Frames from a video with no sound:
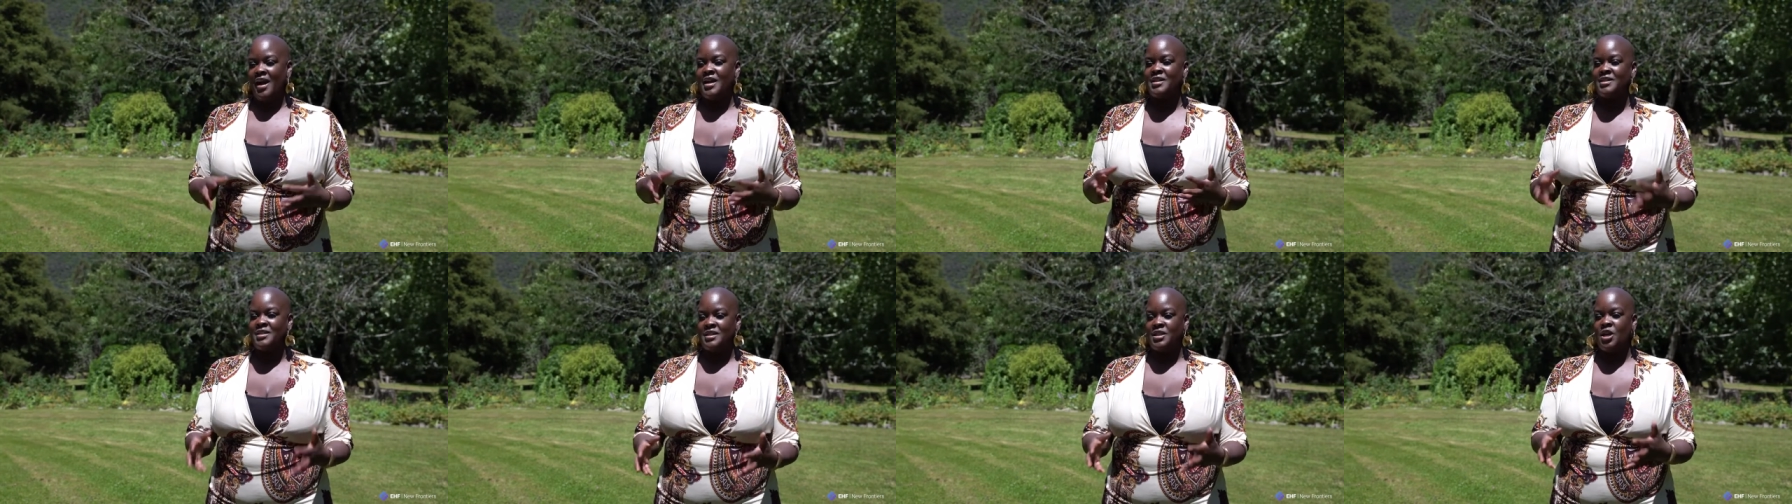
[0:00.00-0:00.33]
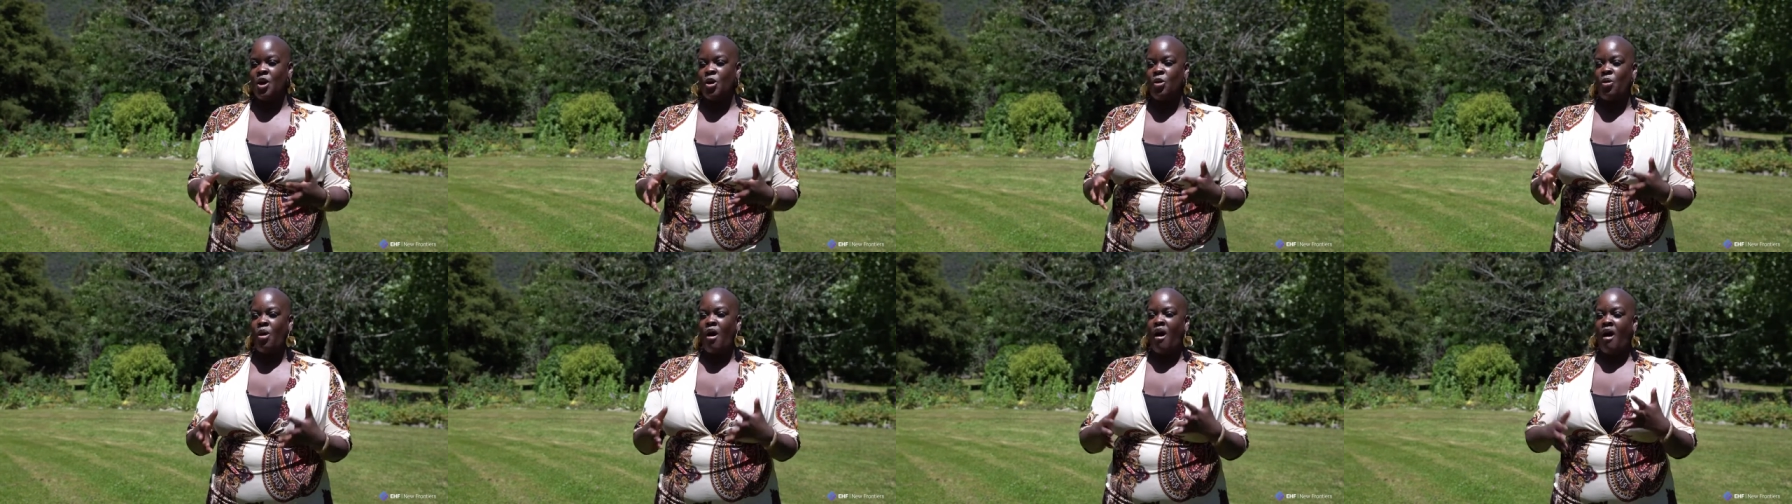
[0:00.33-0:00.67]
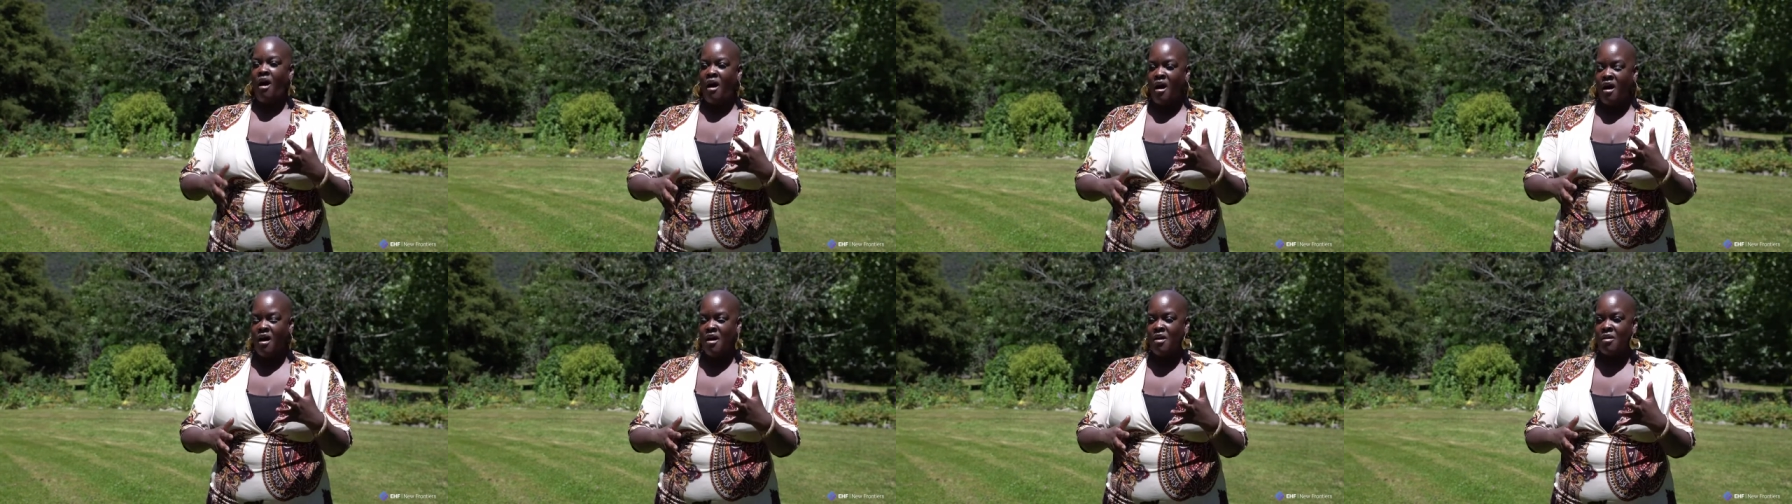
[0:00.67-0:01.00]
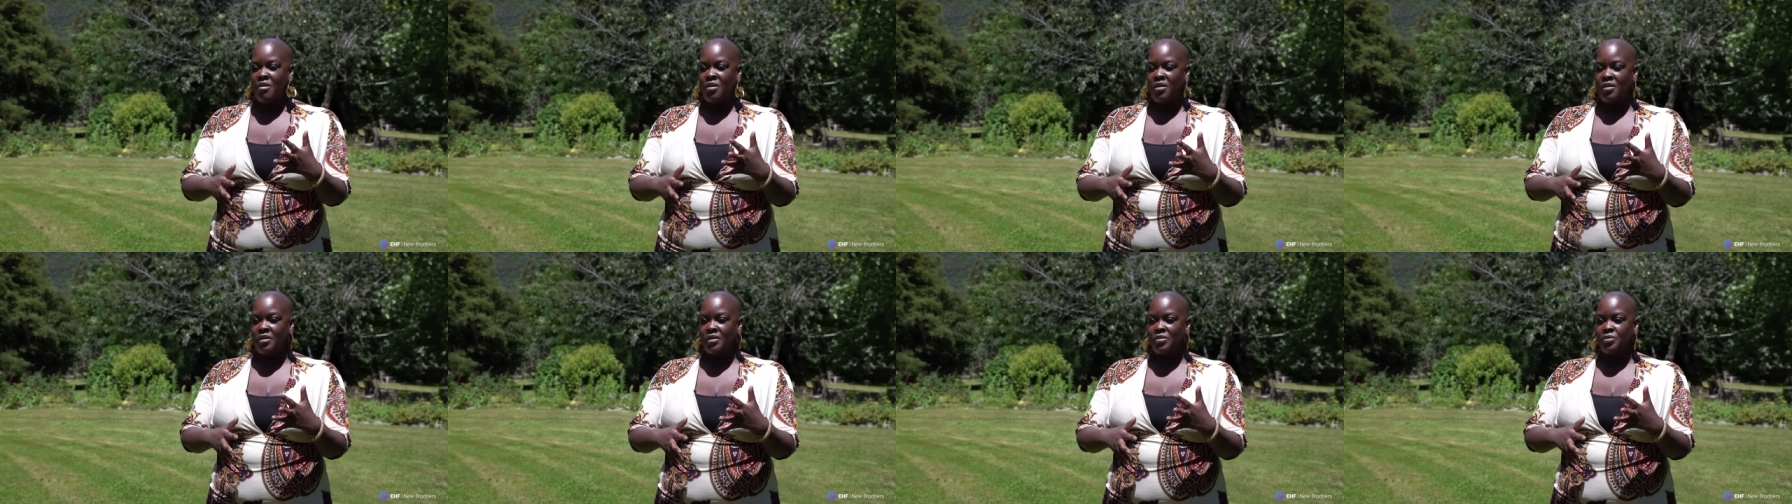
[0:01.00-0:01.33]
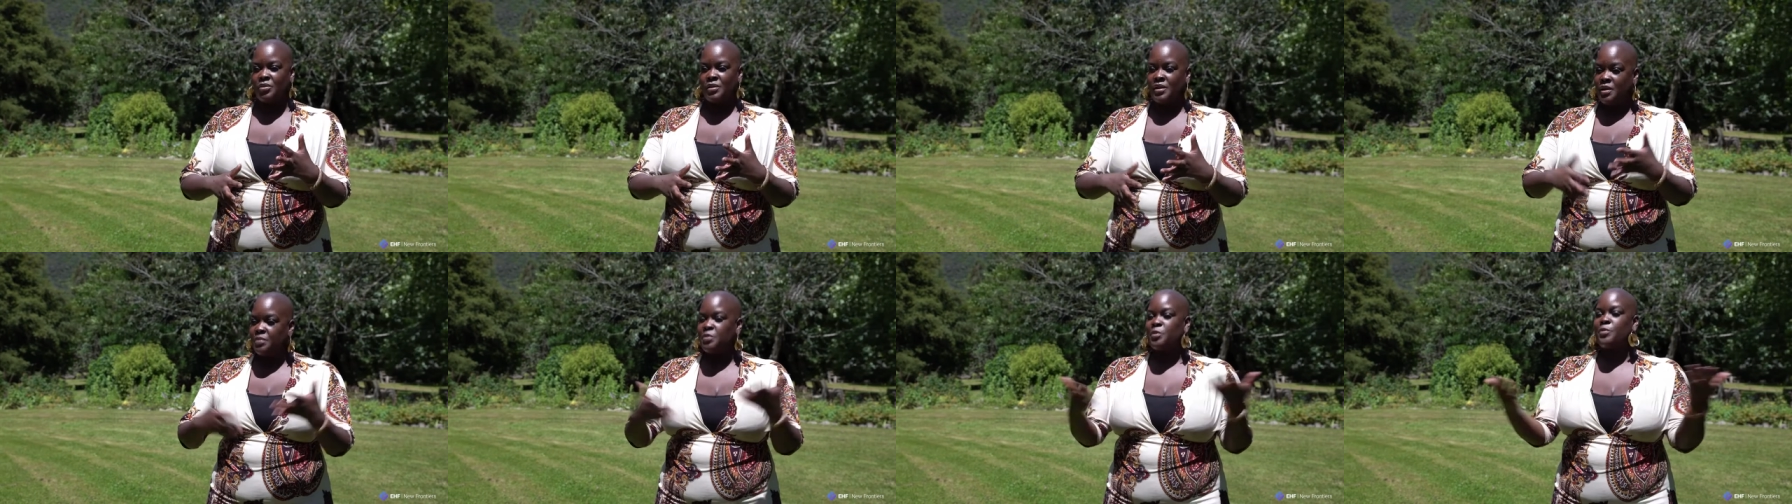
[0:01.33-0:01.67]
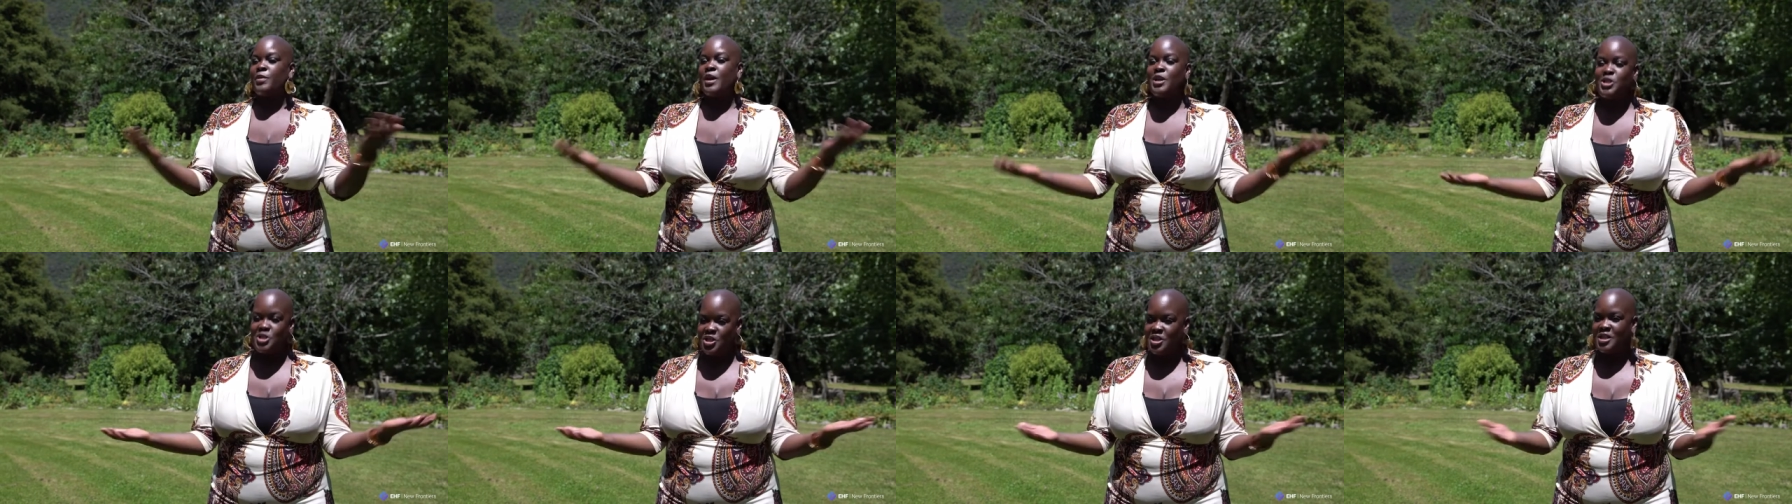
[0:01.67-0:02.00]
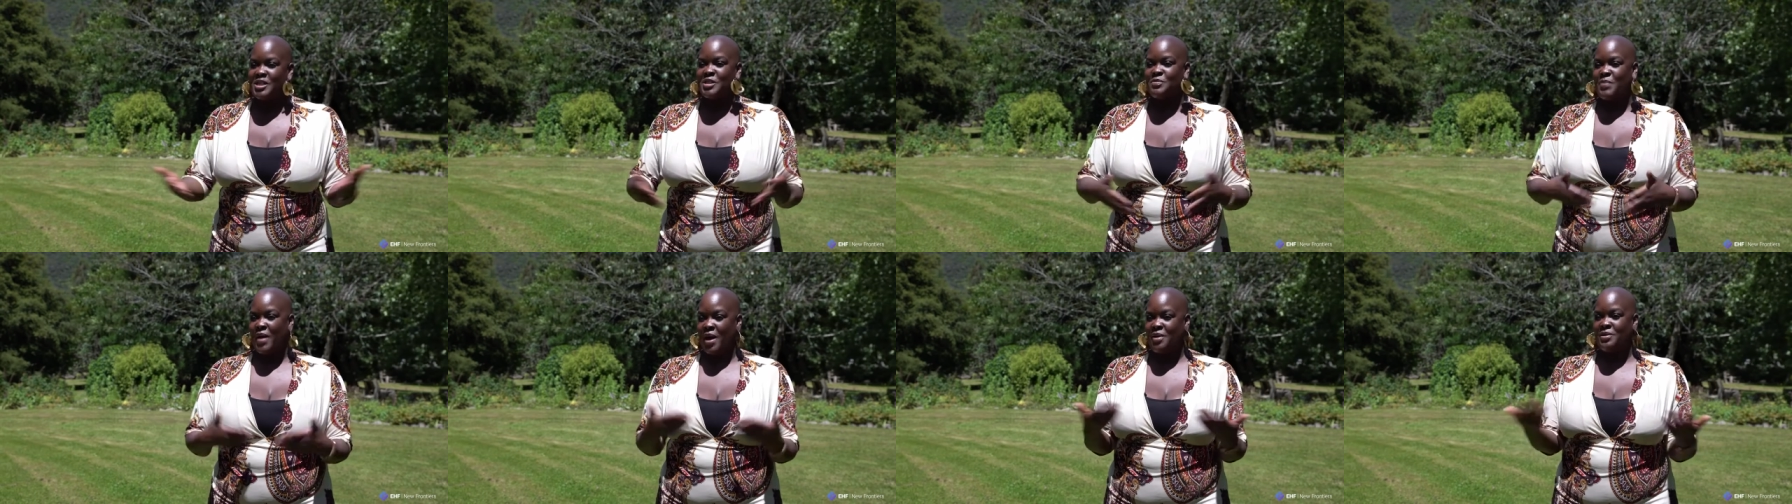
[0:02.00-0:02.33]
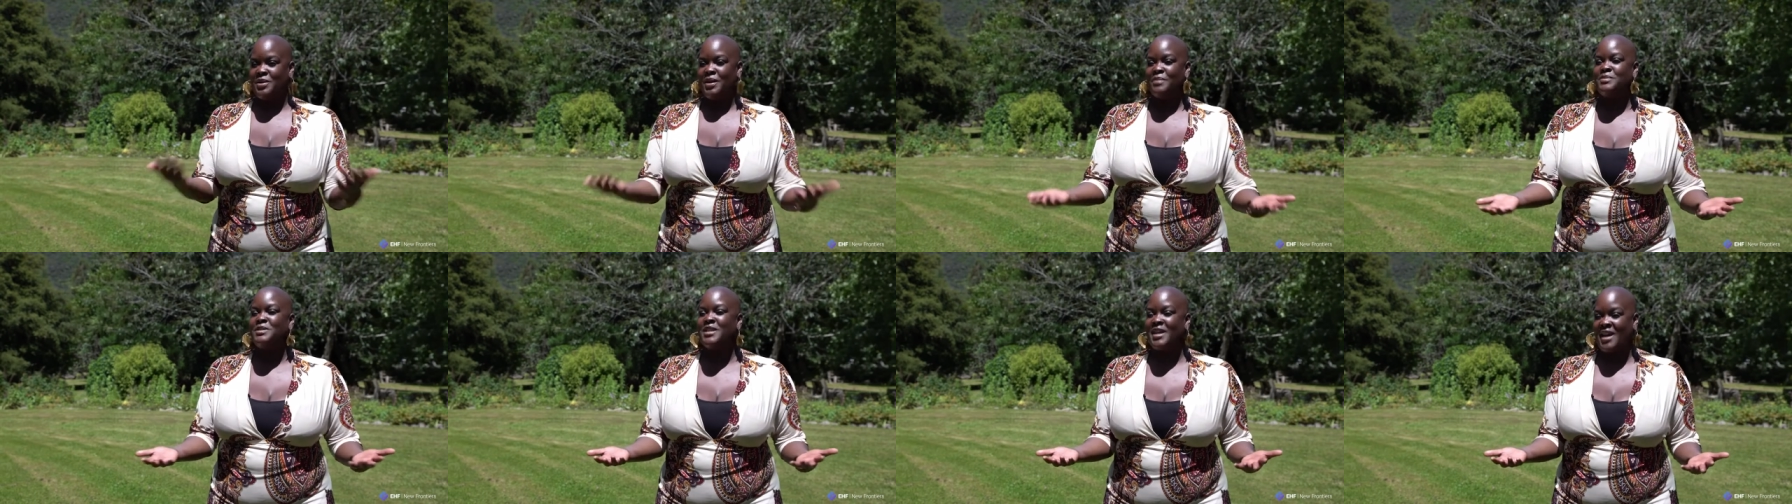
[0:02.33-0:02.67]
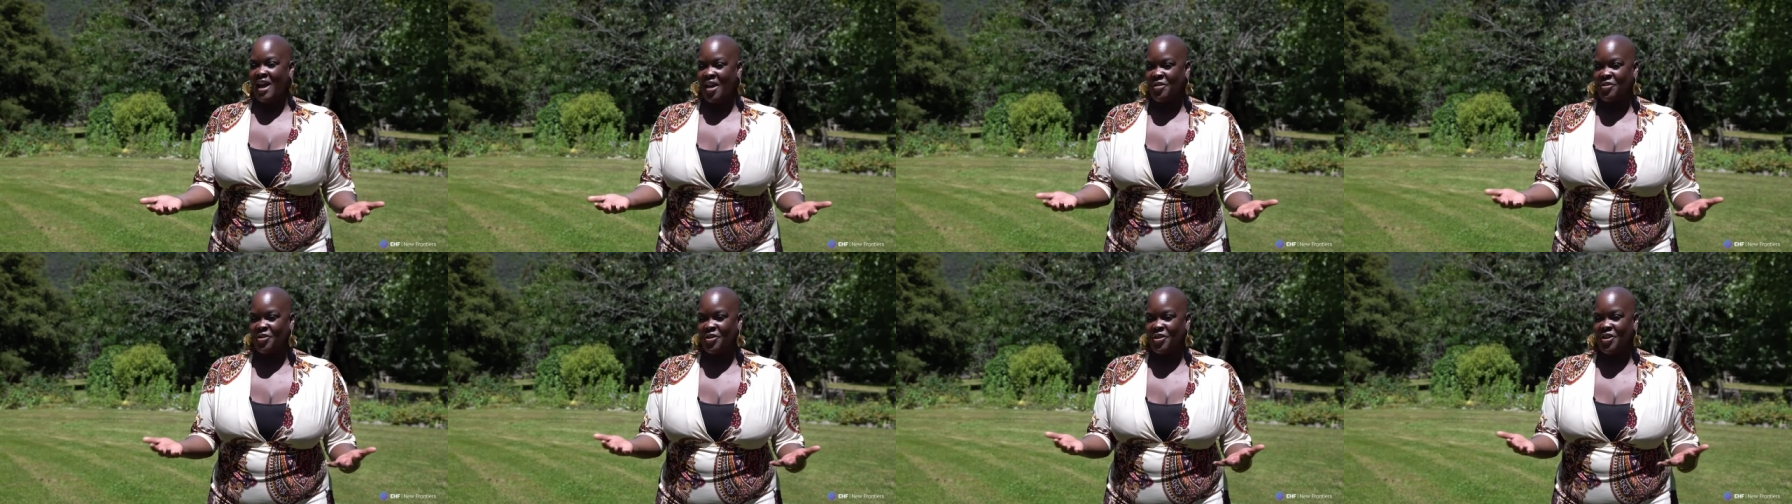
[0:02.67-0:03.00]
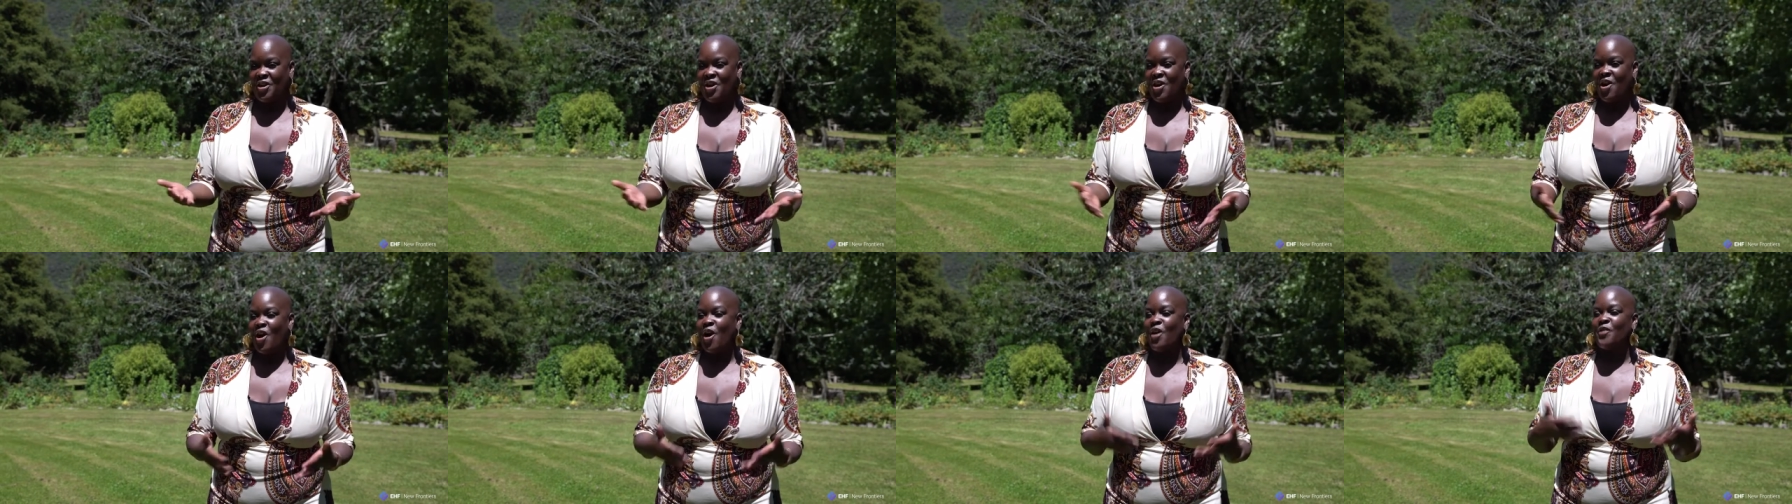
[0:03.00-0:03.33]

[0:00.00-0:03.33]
And so our liberation is bound up together.